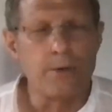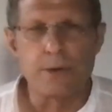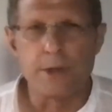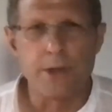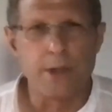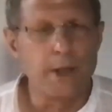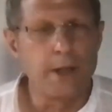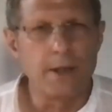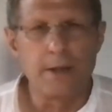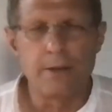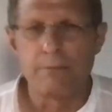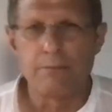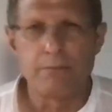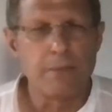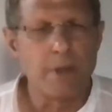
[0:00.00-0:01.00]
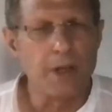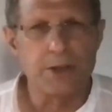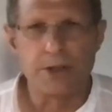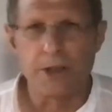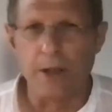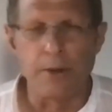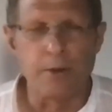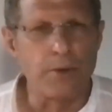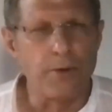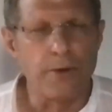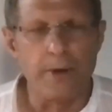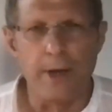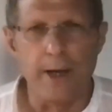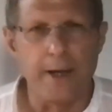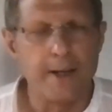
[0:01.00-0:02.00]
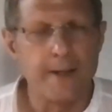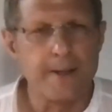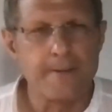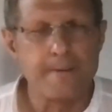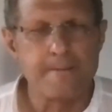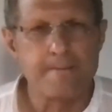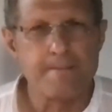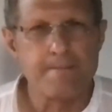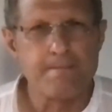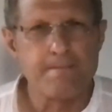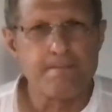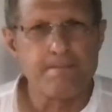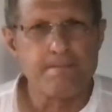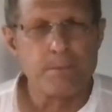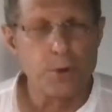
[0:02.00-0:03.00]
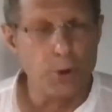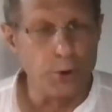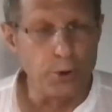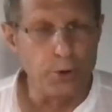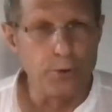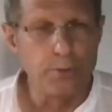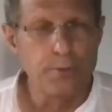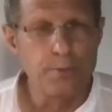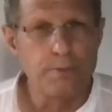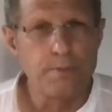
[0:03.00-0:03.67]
see a single thing. Do you?